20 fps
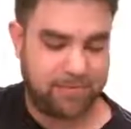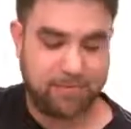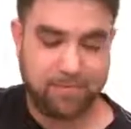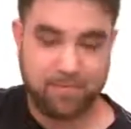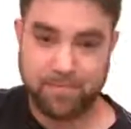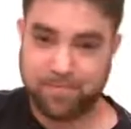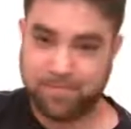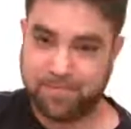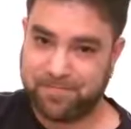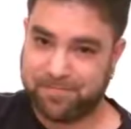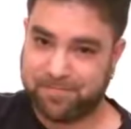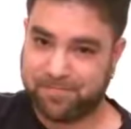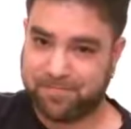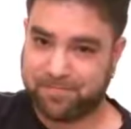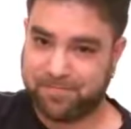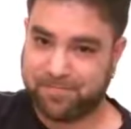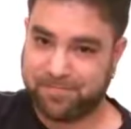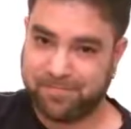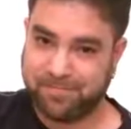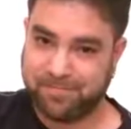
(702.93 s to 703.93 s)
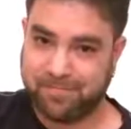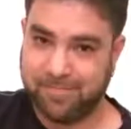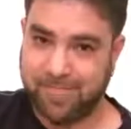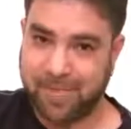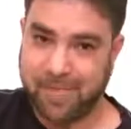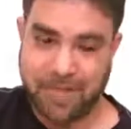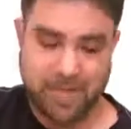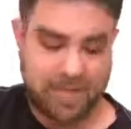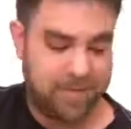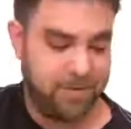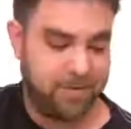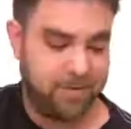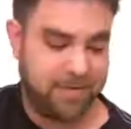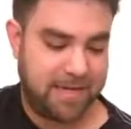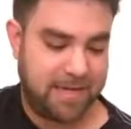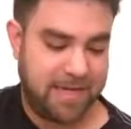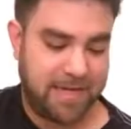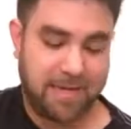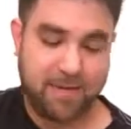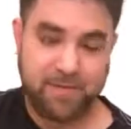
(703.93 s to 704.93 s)
And
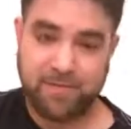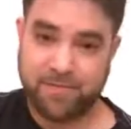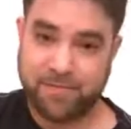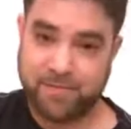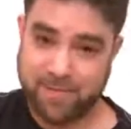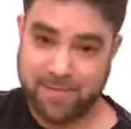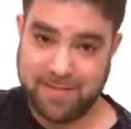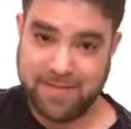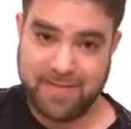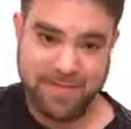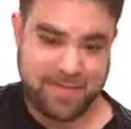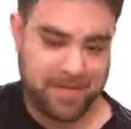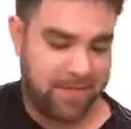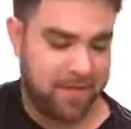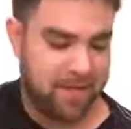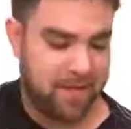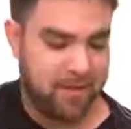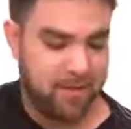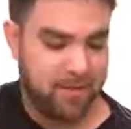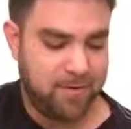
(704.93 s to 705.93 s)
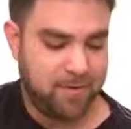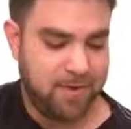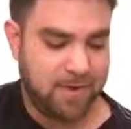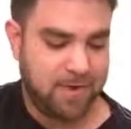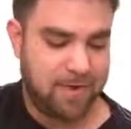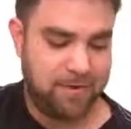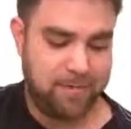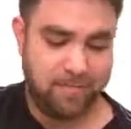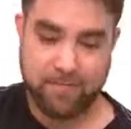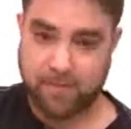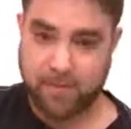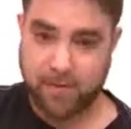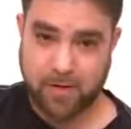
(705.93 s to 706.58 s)
you'll have D, okay?